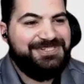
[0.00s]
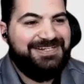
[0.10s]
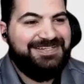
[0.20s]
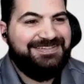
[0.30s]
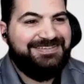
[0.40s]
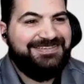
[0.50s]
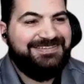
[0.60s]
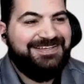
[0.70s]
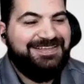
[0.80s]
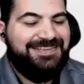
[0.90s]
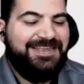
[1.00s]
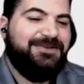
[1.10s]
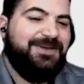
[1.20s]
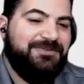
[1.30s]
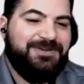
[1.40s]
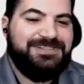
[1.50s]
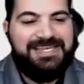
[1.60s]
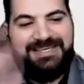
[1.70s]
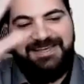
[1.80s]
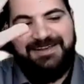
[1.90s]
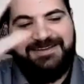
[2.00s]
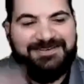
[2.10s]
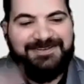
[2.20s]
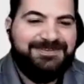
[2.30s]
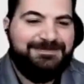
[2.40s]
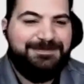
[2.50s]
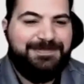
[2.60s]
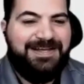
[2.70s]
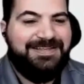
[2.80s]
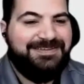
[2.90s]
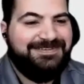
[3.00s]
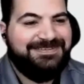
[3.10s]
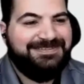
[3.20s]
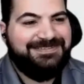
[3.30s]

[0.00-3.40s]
Appreciate it. Thank you, everyone. Take care. Bye.